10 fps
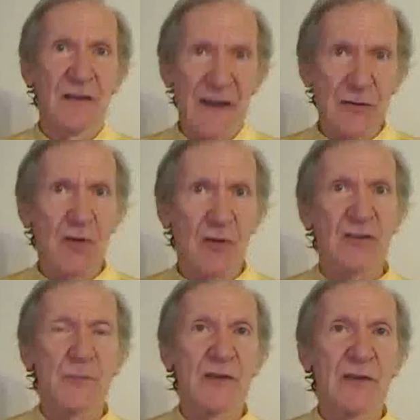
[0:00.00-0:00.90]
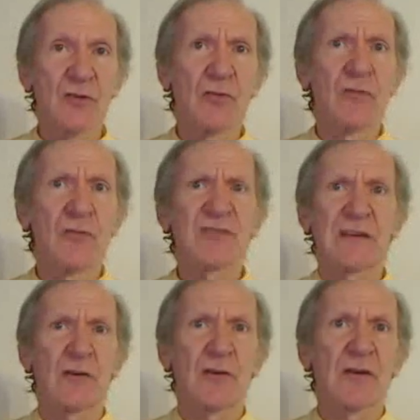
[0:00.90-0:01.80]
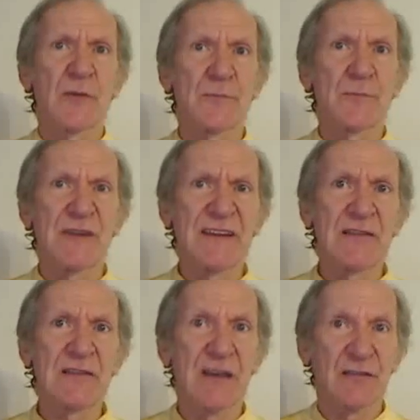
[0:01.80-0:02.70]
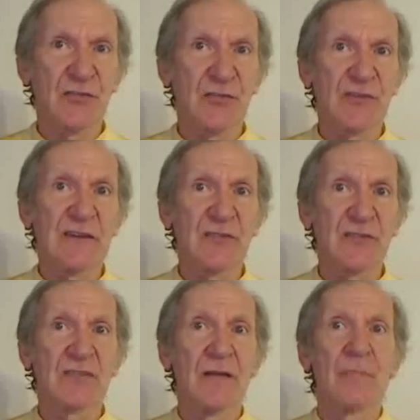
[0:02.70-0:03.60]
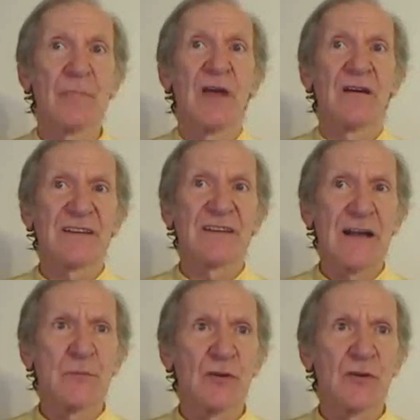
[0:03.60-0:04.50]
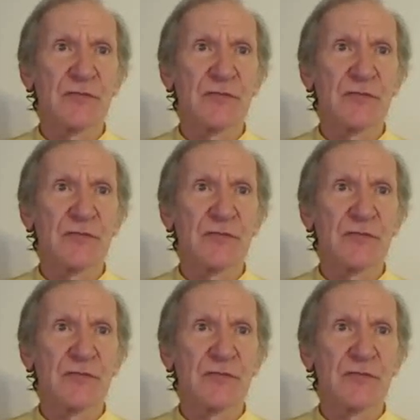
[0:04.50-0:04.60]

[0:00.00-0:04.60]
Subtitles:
I talked about runes, I talk about planetary spheres, realms of